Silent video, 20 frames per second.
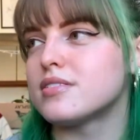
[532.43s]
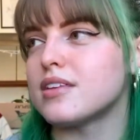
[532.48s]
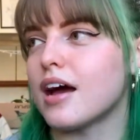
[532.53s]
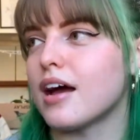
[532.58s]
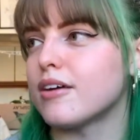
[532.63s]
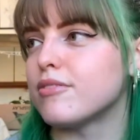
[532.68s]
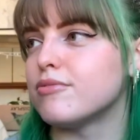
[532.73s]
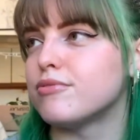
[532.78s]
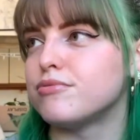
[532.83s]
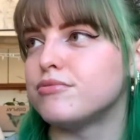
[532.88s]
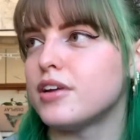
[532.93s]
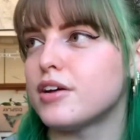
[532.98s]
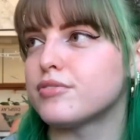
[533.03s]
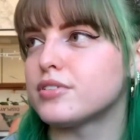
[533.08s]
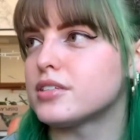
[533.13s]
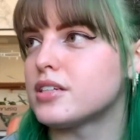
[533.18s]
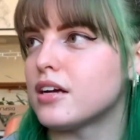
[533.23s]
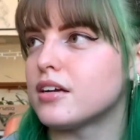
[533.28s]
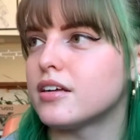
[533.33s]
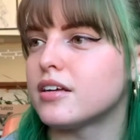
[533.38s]
I've never
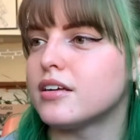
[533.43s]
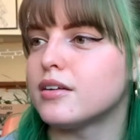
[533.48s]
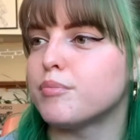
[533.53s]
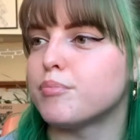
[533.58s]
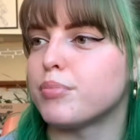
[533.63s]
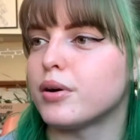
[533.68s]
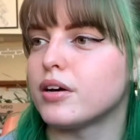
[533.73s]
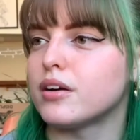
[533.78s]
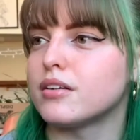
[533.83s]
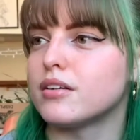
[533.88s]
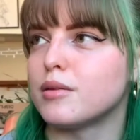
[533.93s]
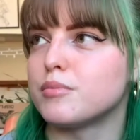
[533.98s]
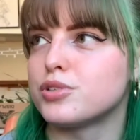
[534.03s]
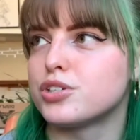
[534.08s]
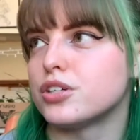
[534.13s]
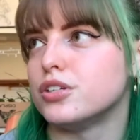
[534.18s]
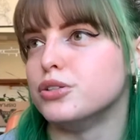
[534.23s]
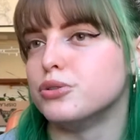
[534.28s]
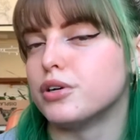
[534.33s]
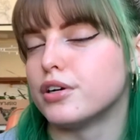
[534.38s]
done it, but I'm
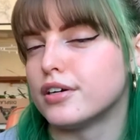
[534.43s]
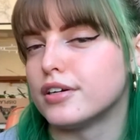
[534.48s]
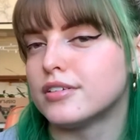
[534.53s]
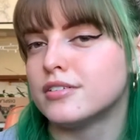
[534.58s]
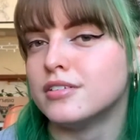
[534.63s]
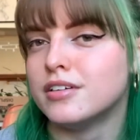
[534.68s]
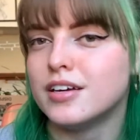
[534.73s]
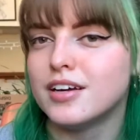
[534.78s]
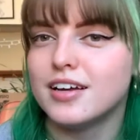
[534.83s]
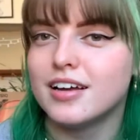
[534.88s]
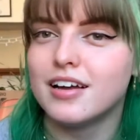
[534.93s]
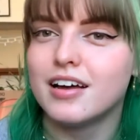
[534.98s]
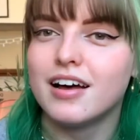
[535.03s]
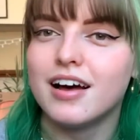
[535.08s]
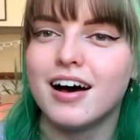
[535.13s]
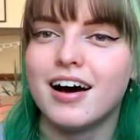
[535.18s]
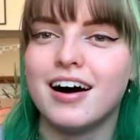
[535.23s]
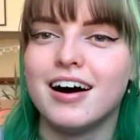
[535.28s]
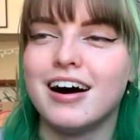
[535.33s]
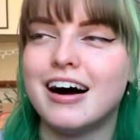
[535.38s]
sure you could.
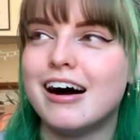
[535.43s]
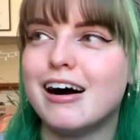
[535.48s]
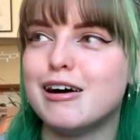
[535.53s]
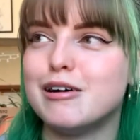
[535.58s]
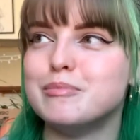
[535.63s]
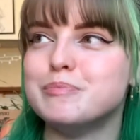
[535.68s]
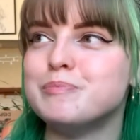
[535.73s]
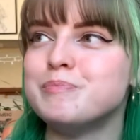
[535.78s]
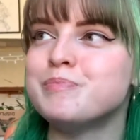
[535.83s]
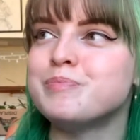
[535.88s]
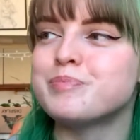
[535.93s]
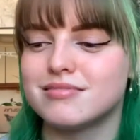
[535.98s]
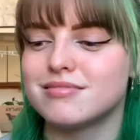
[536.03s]
Can